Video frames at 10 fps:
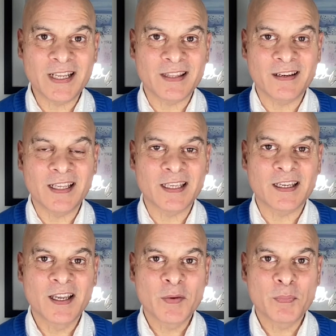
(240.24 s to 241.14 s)
the link
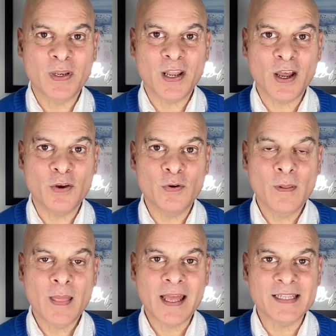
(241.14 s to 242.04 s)
below
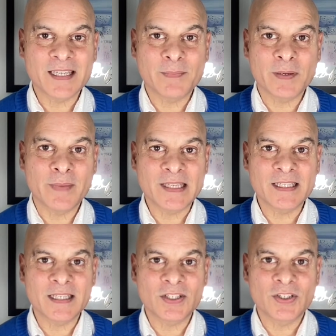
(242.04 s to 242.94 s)
and send me a
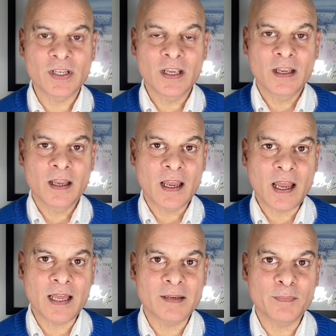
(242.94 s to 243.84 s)
message
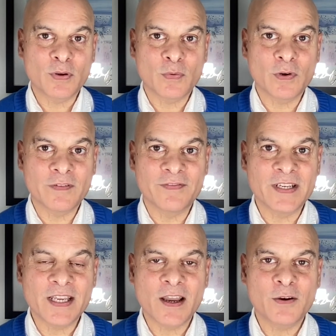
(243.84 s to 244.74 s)
and put the word
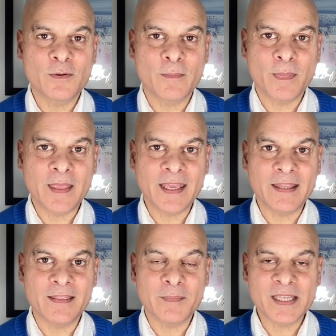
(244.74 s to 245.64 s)
video
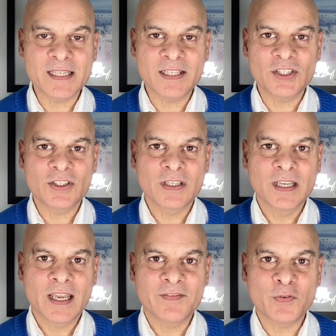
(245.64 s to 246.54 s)
in the message.
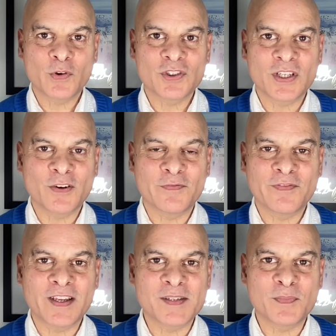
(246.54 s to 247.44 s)
If you're watching on
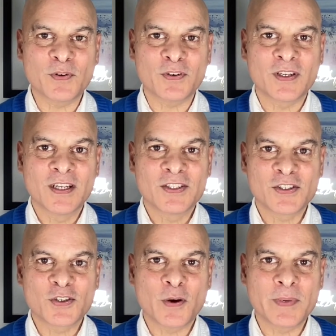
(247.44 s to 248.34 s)
Facebook,
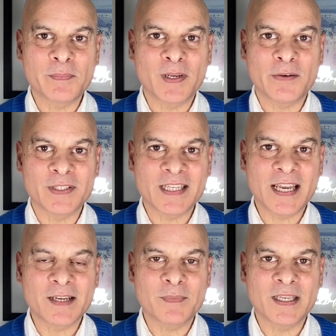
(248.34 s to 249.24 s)
just comment below and
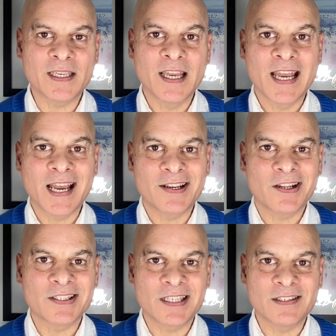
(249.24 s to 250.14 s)
tag me, and I'll
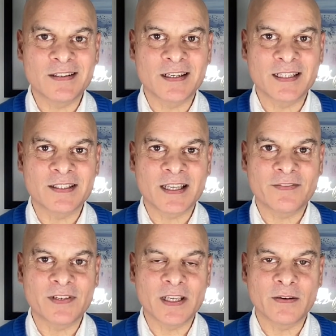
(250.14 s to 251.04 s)
send you the link to that
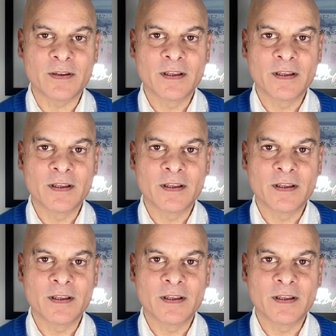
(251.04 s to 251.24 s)
video.